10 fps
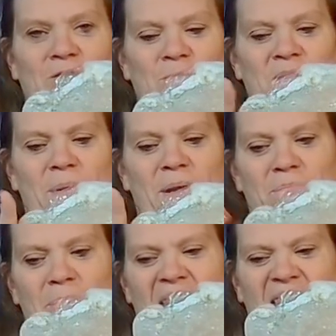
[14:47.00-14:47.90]
comes in a
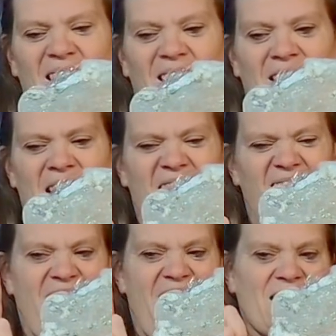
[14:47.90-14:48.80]
big pack
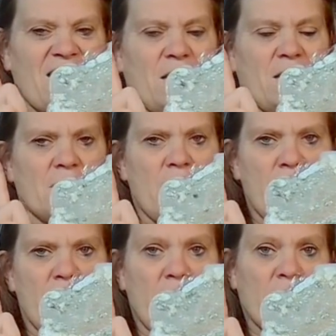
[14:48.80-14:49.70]
like that,
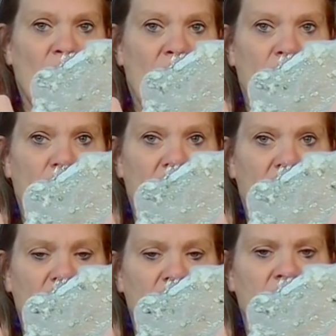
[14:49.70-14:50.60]
so it was quite a big
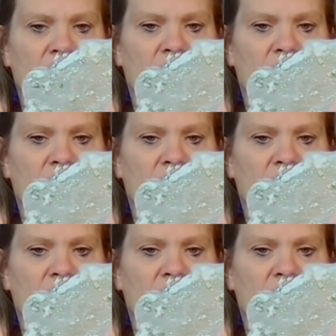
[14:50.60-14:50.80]
pack, this.